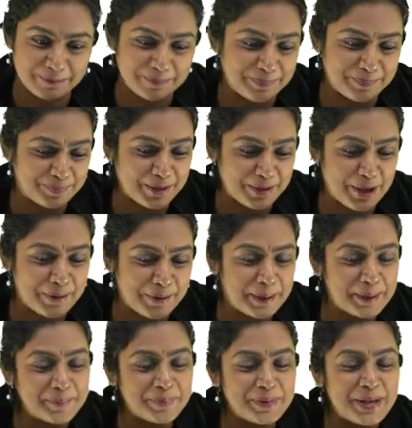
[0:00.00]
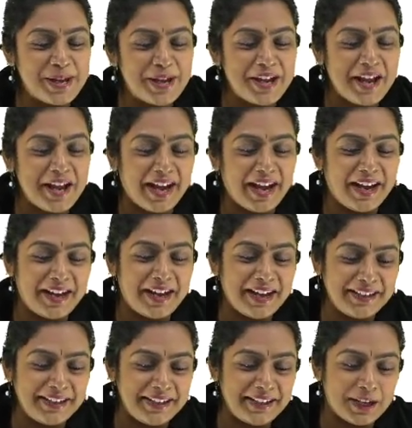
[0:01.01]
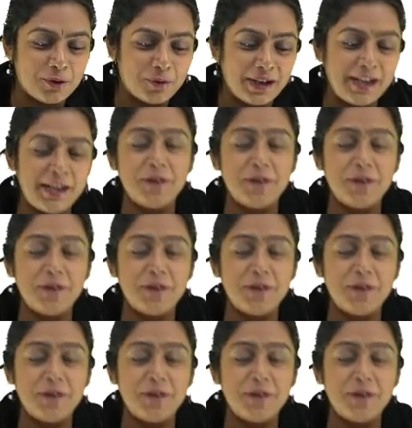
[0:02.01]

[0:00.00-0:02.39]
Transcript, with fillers: it. Okay. Uh, anyhow,